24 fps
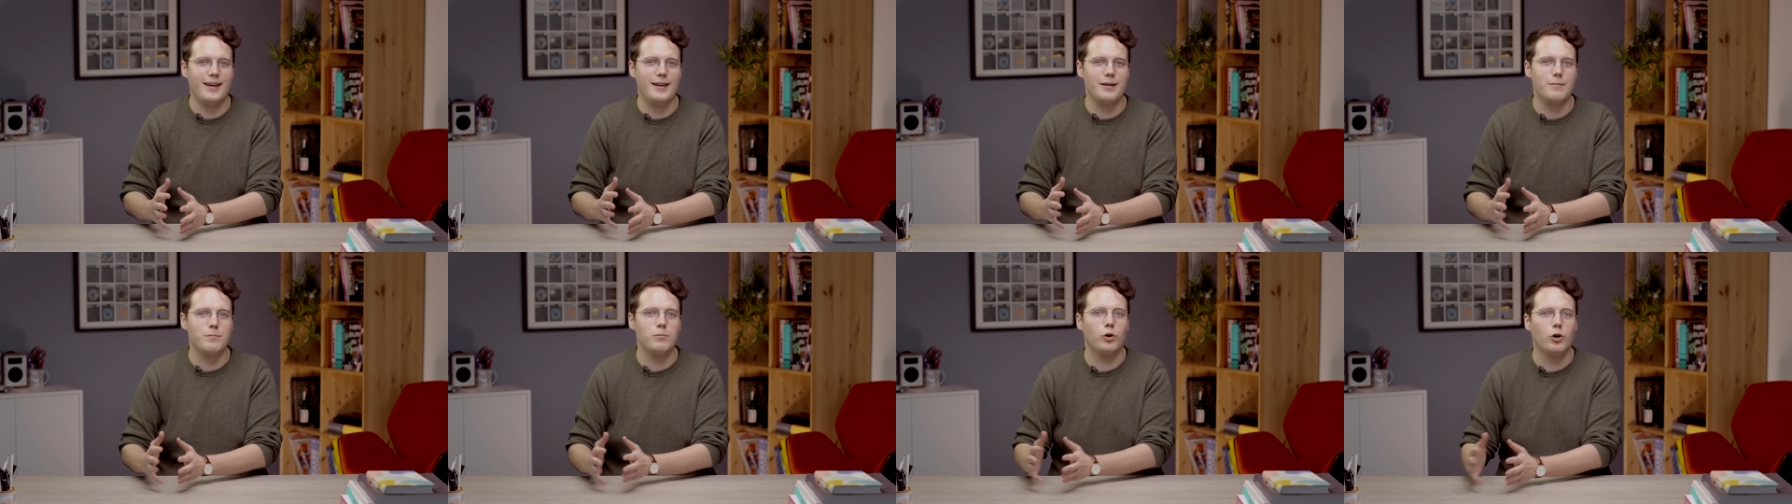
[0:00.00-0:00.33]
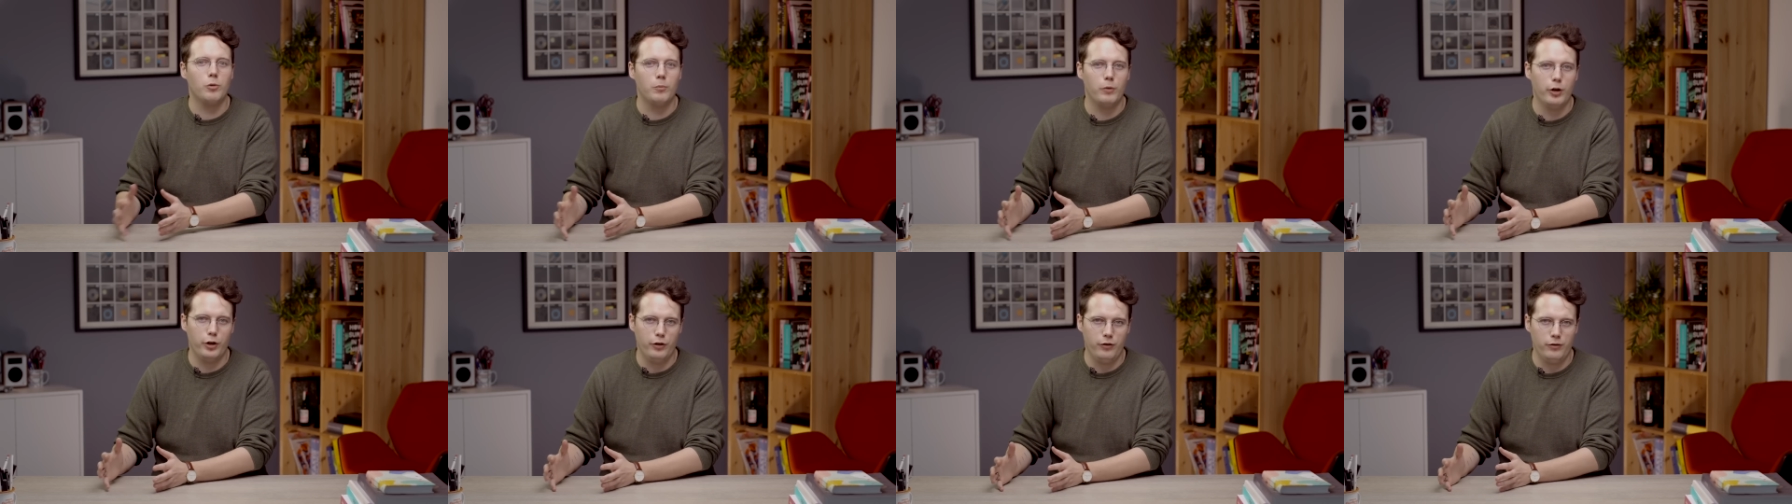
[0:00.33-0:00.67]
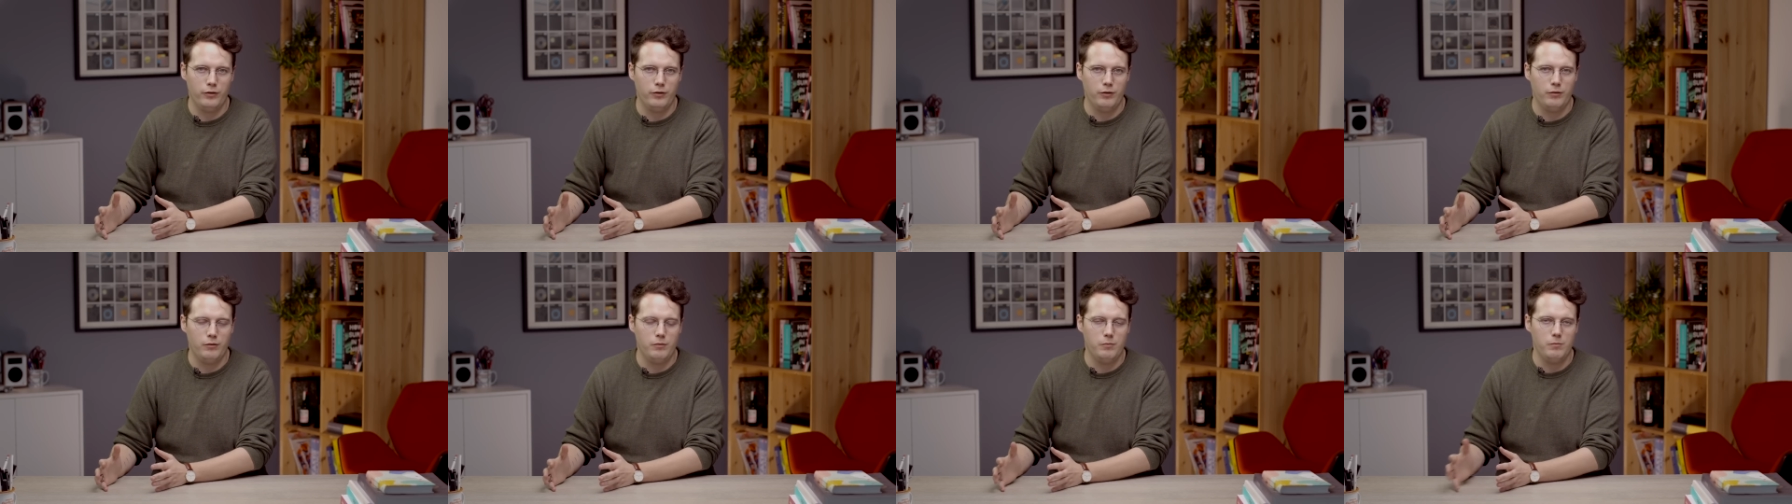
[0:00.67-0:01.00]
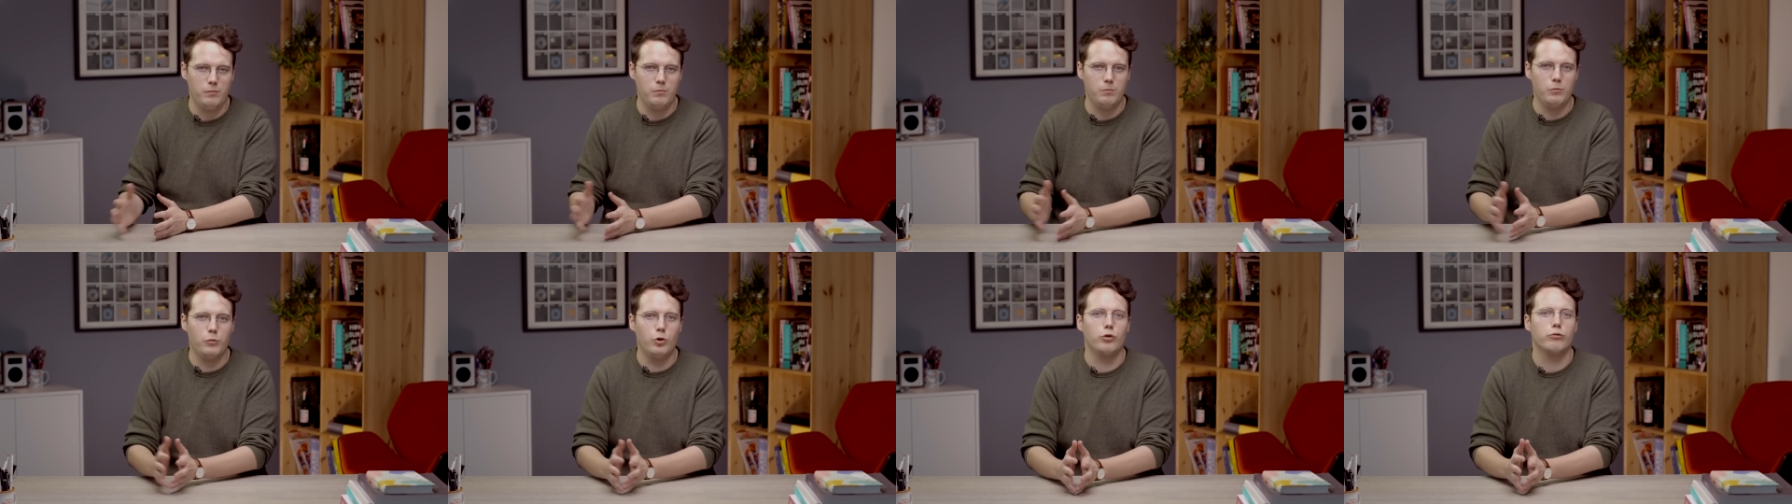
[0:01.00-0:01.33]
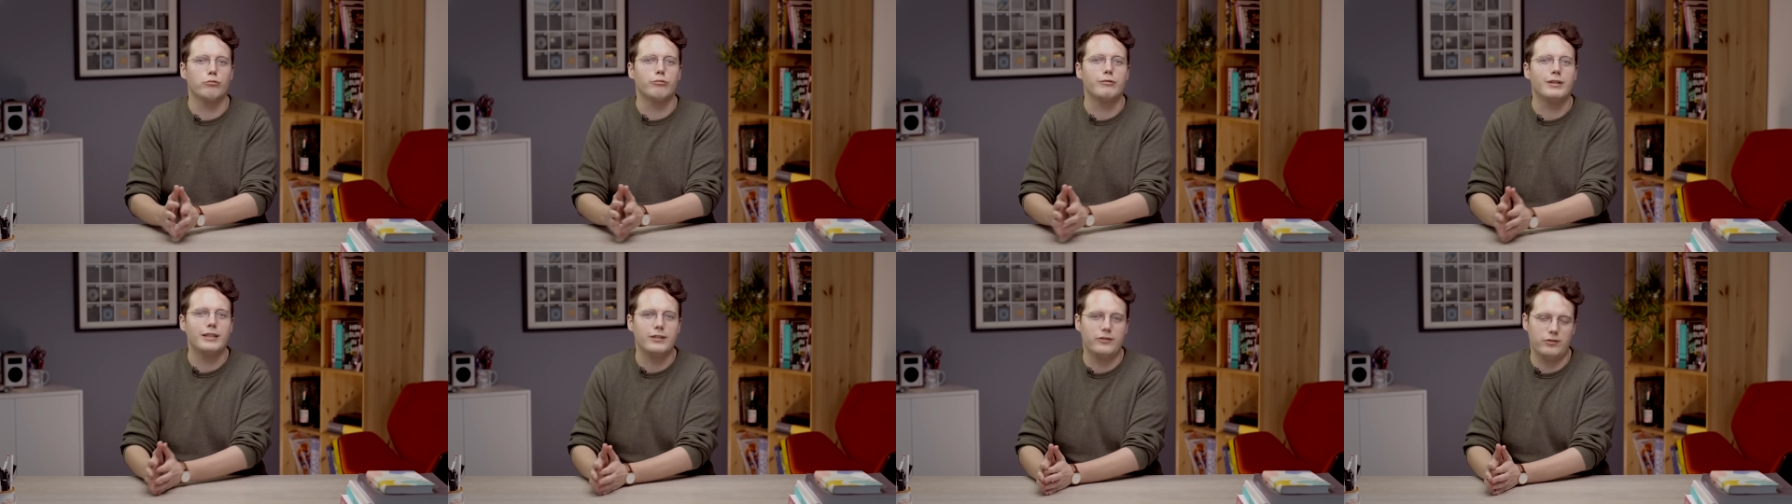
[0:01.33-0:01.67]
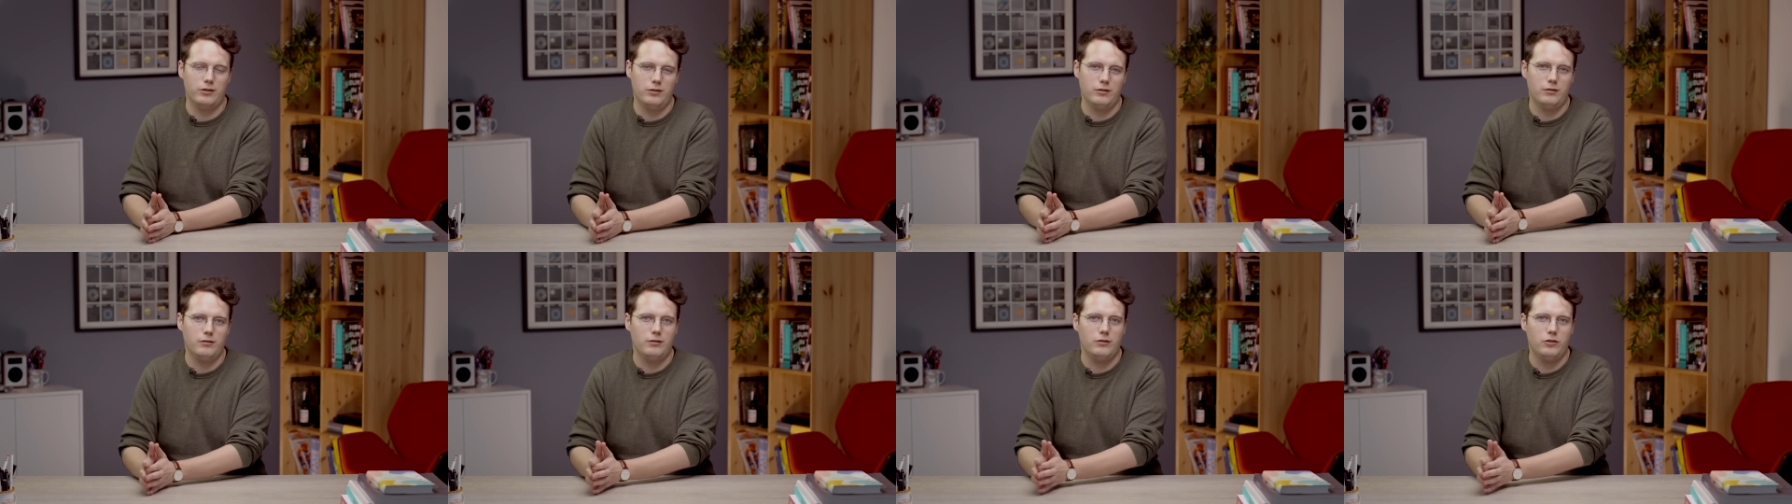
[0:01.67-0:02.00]
a more modern, more
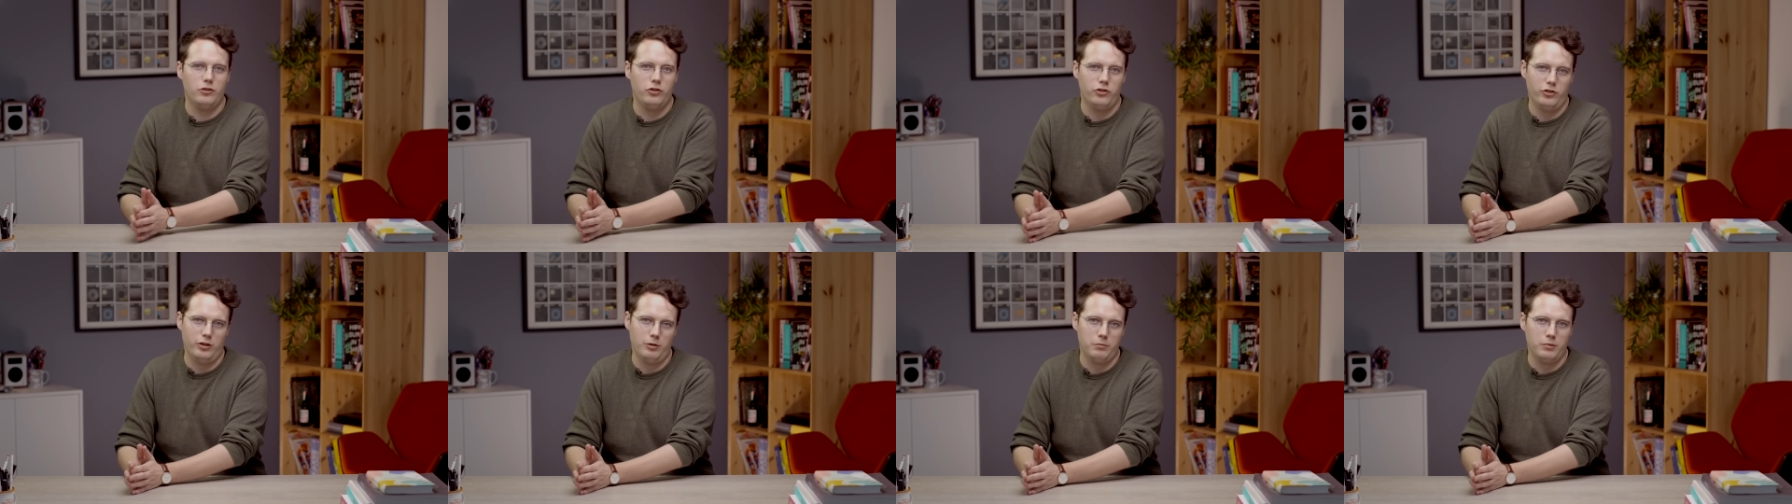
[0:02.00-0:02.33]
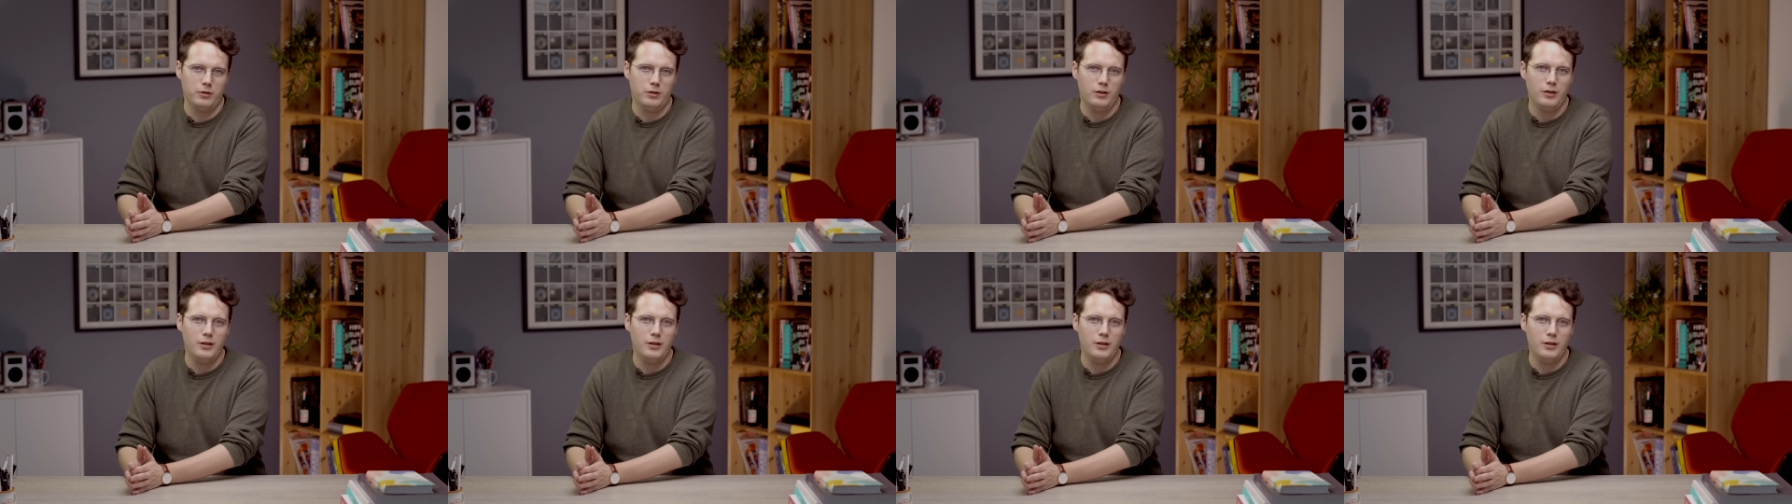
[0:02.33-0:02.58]
recent chip.